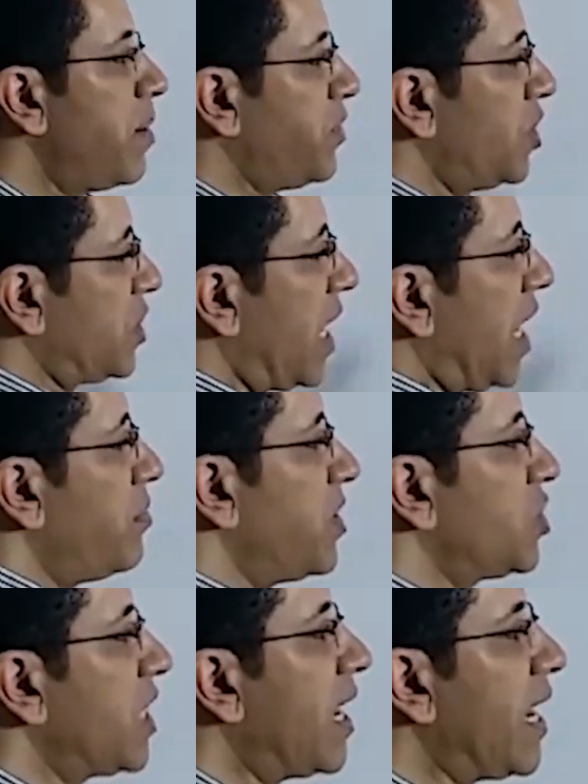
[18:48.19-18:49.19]
called
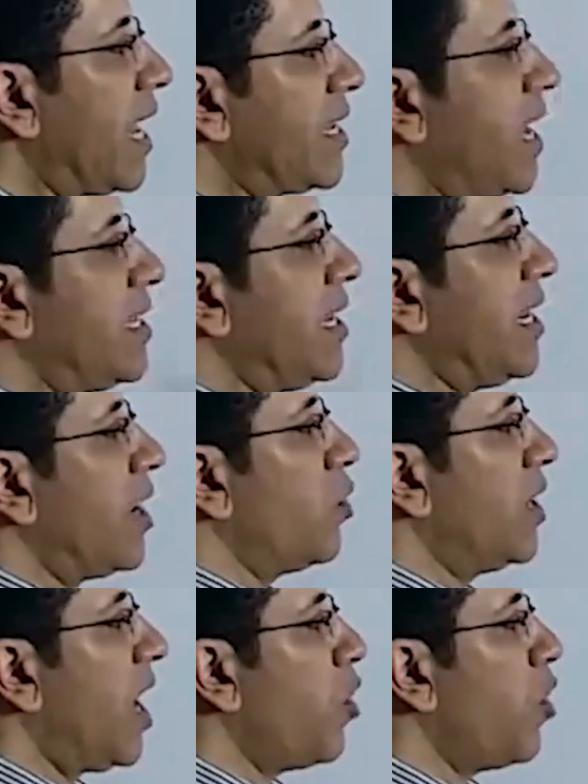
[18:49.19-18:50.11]
norepinephrine.